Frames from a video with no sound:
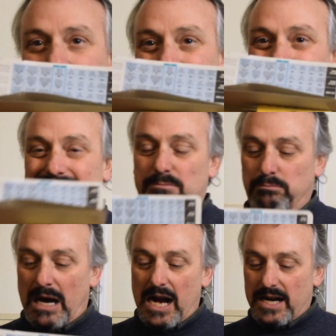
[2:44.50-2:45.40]
this
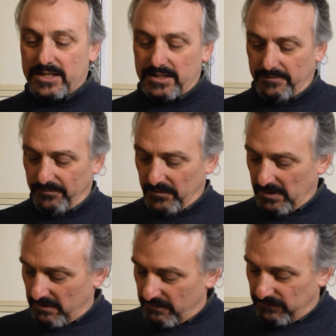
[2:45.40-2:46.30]
box
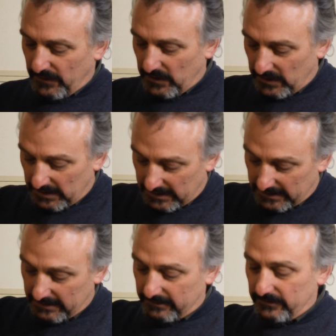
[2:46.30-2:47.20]
full
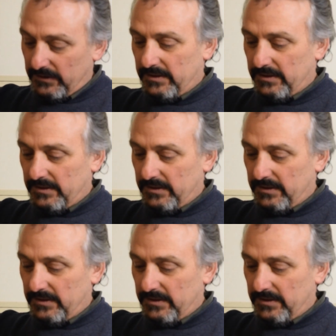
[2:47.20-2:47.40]
of